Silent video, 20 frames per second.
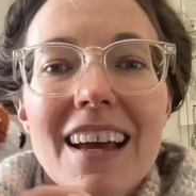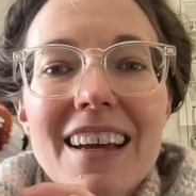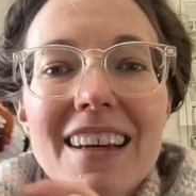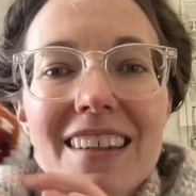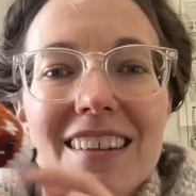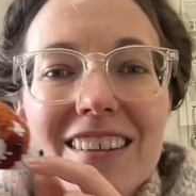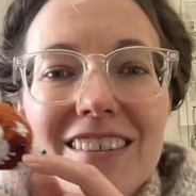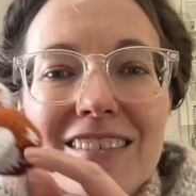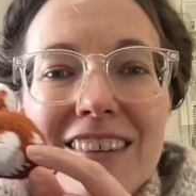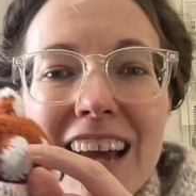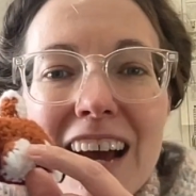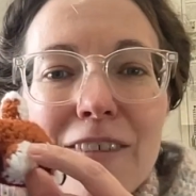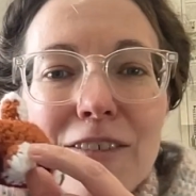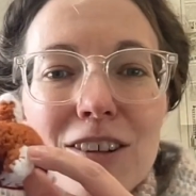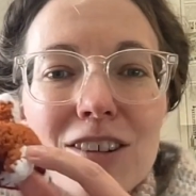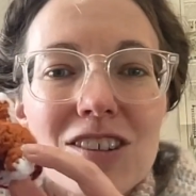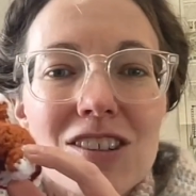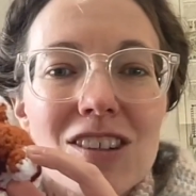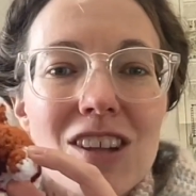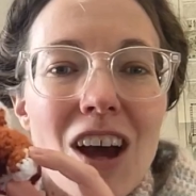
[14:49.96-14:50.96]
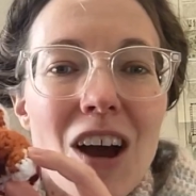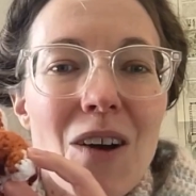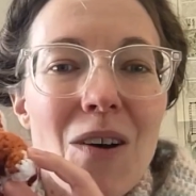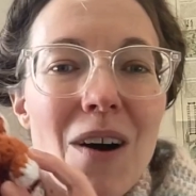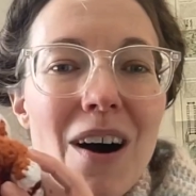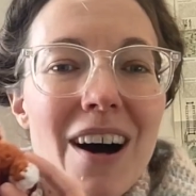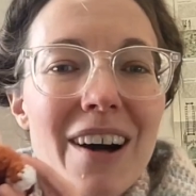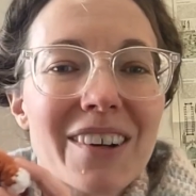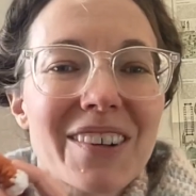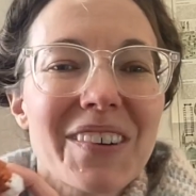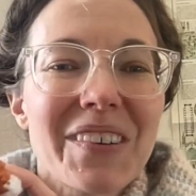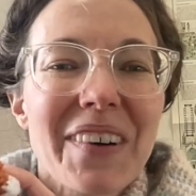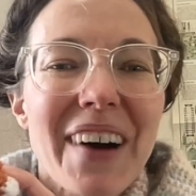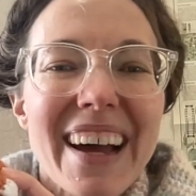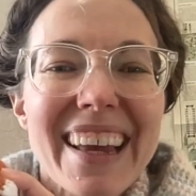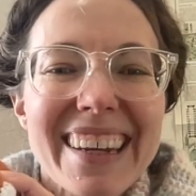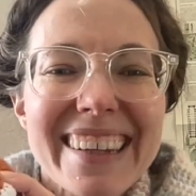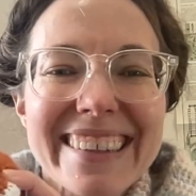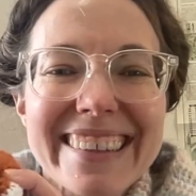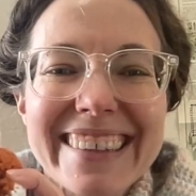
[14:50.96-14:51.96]
you never sew on
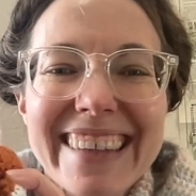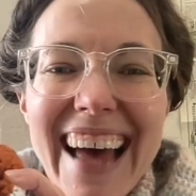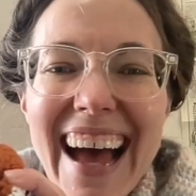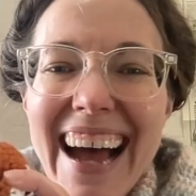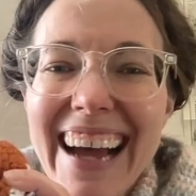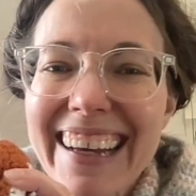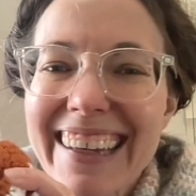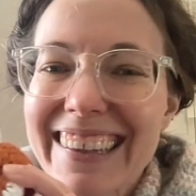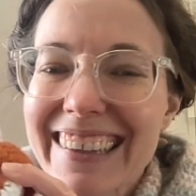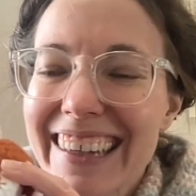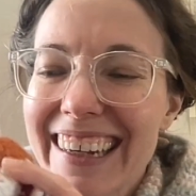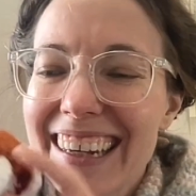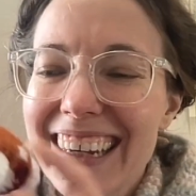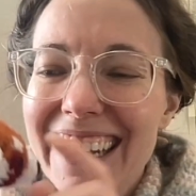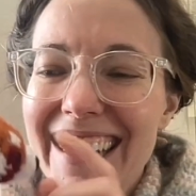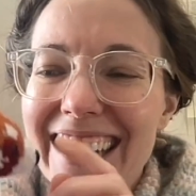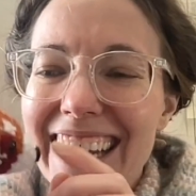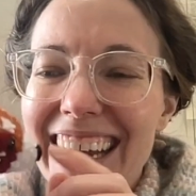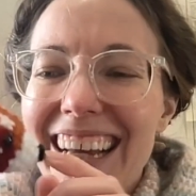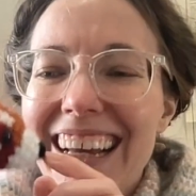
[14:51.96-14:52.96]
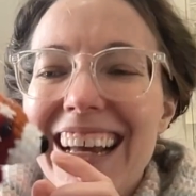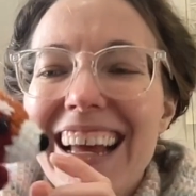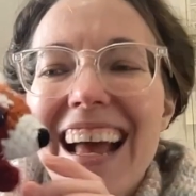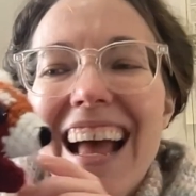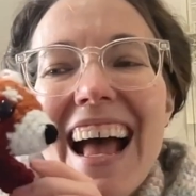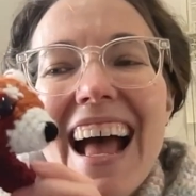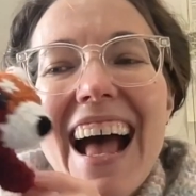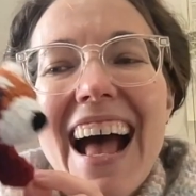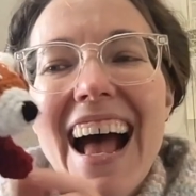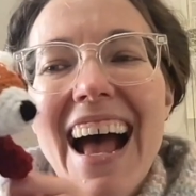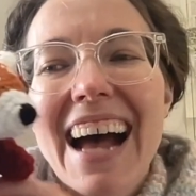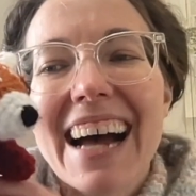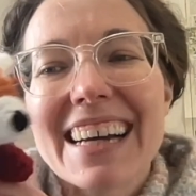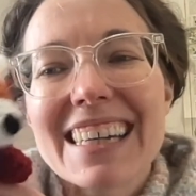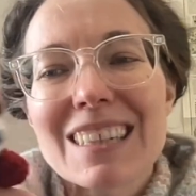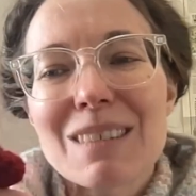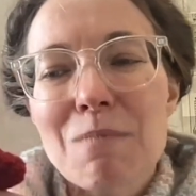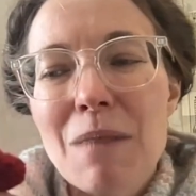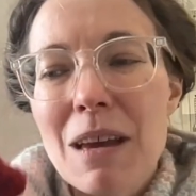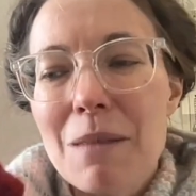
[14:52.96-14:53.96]
quite exactly
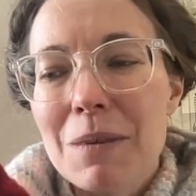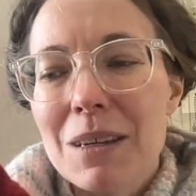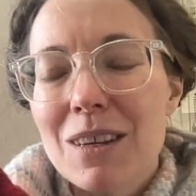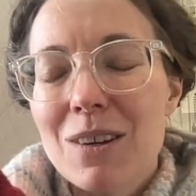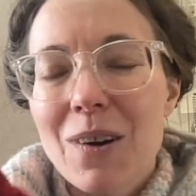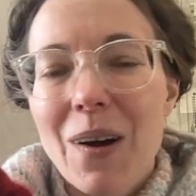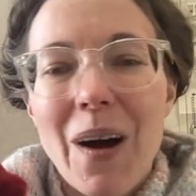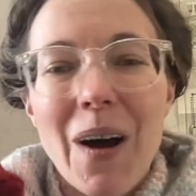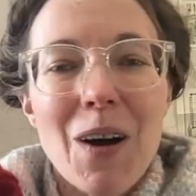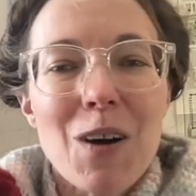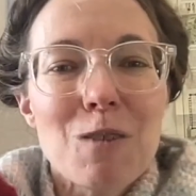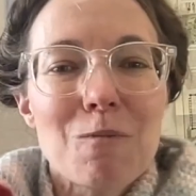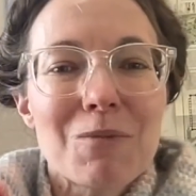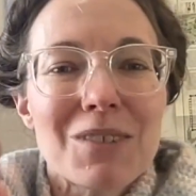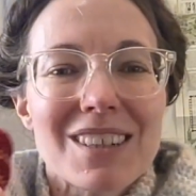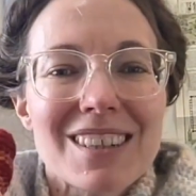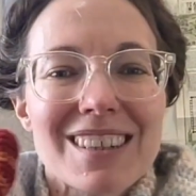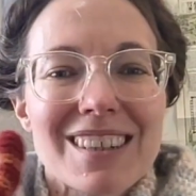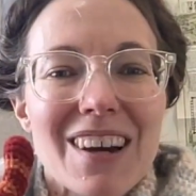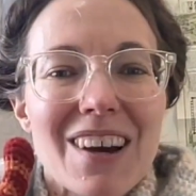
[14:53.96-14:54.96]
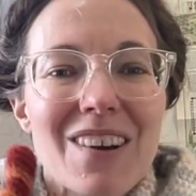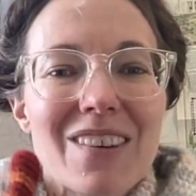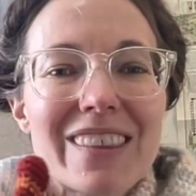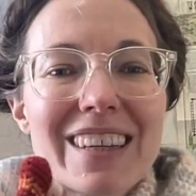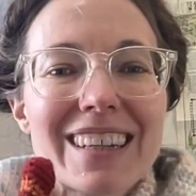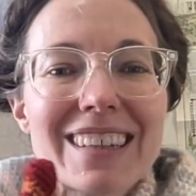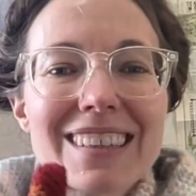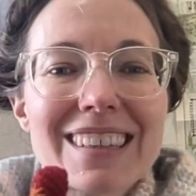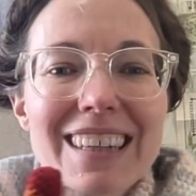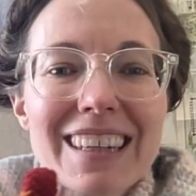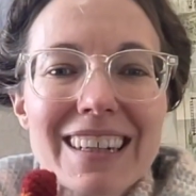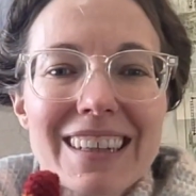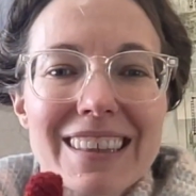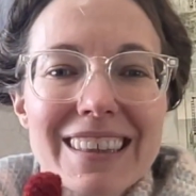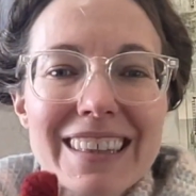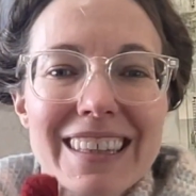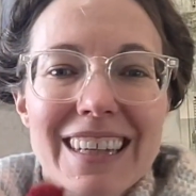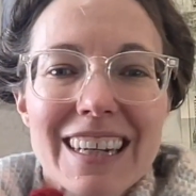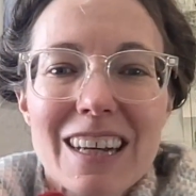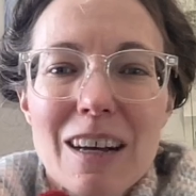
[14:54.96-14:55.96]
as maybe you hoped. So things get a
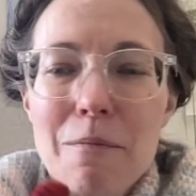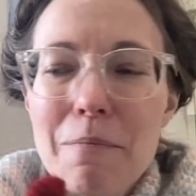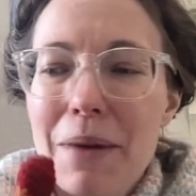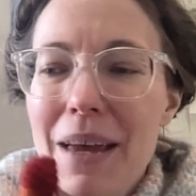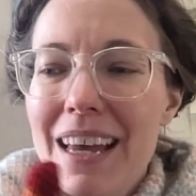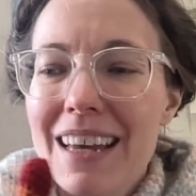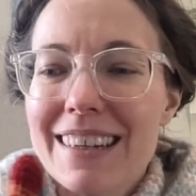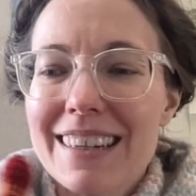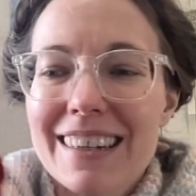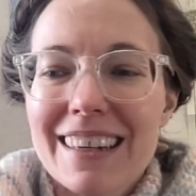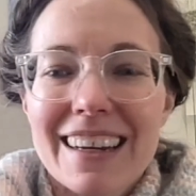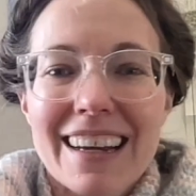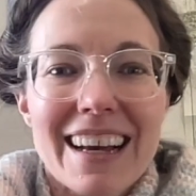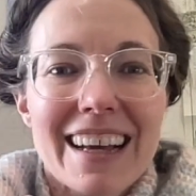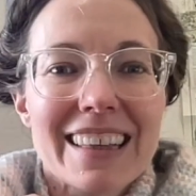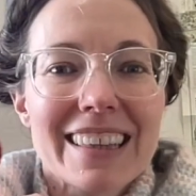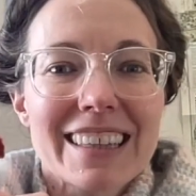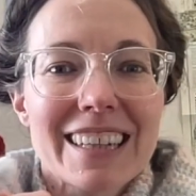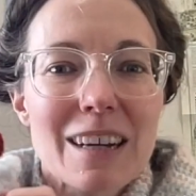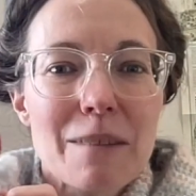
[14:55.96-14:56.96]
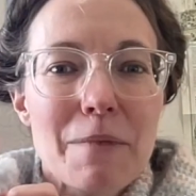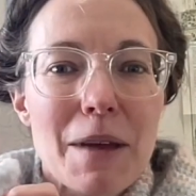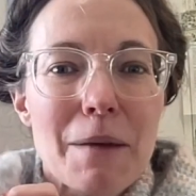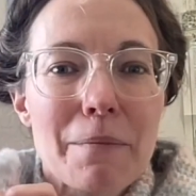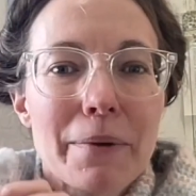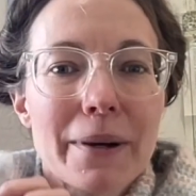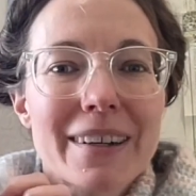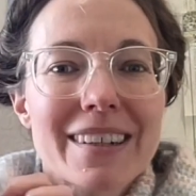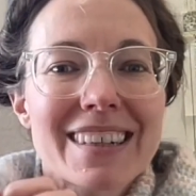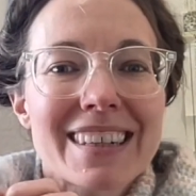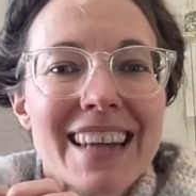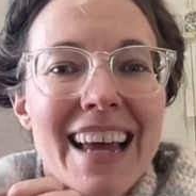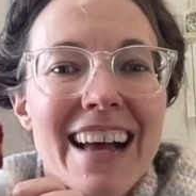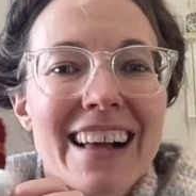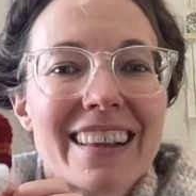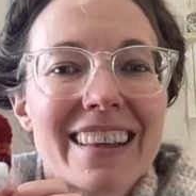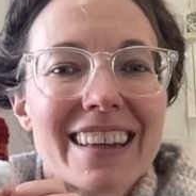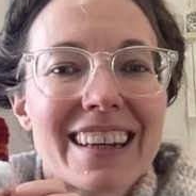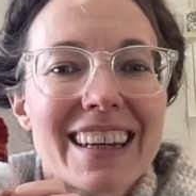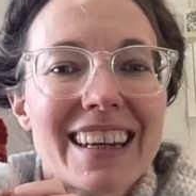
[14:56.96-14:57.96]
little bit
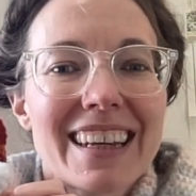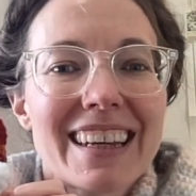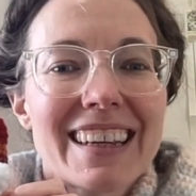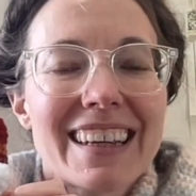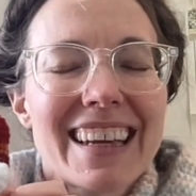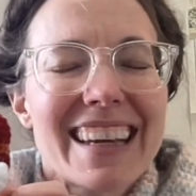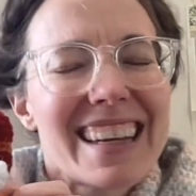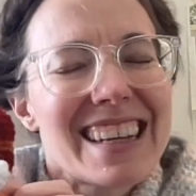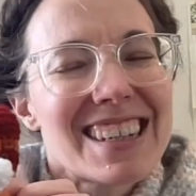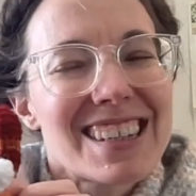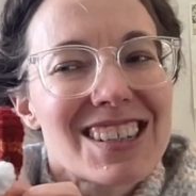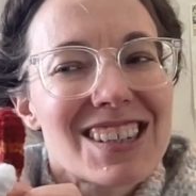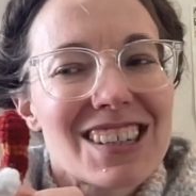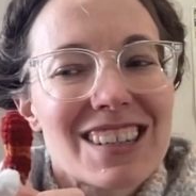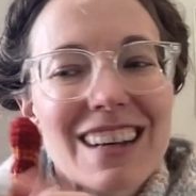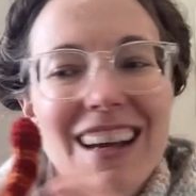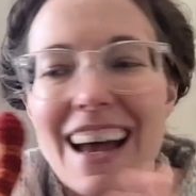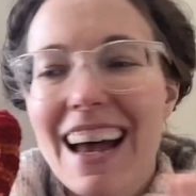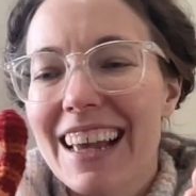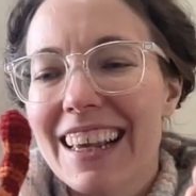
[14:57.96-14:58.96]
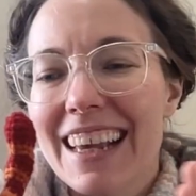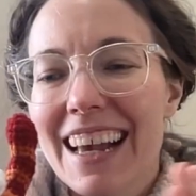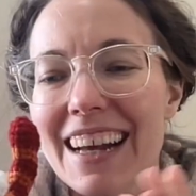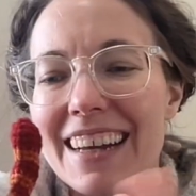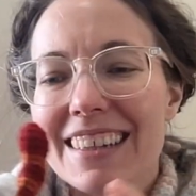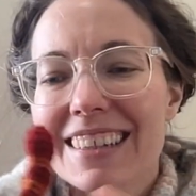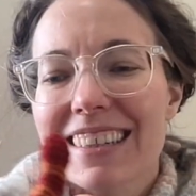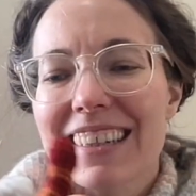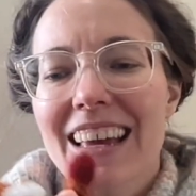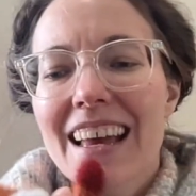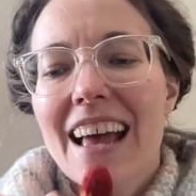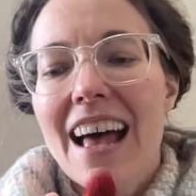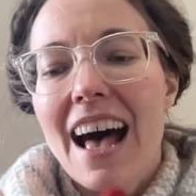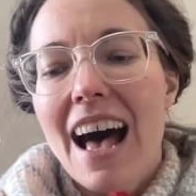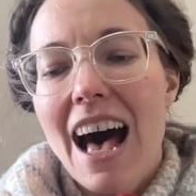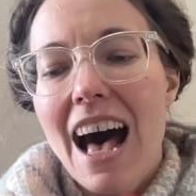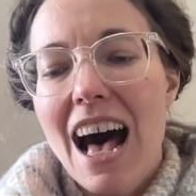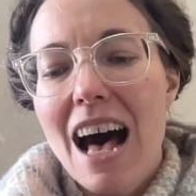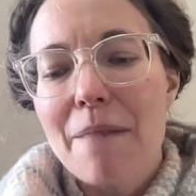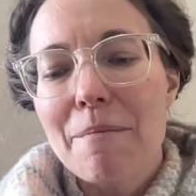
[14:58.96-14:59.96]
personality-ish, I guess.
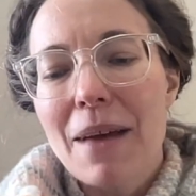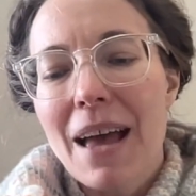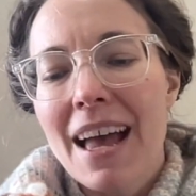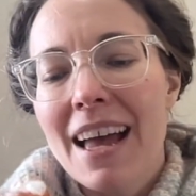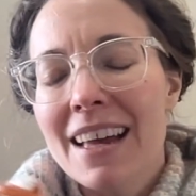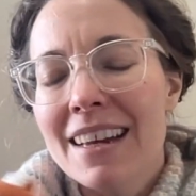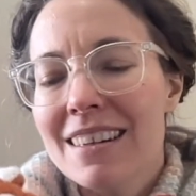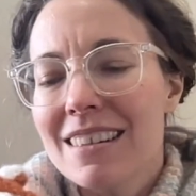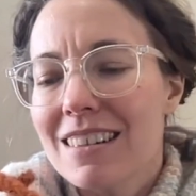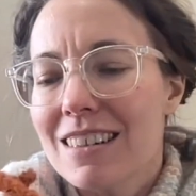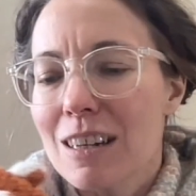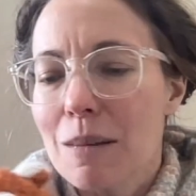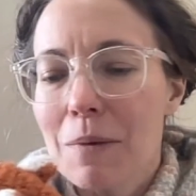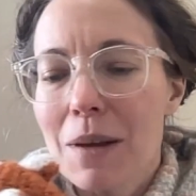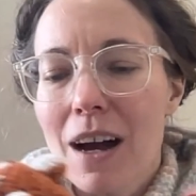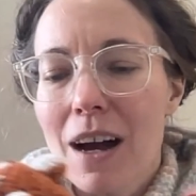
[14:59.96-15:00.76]
And to be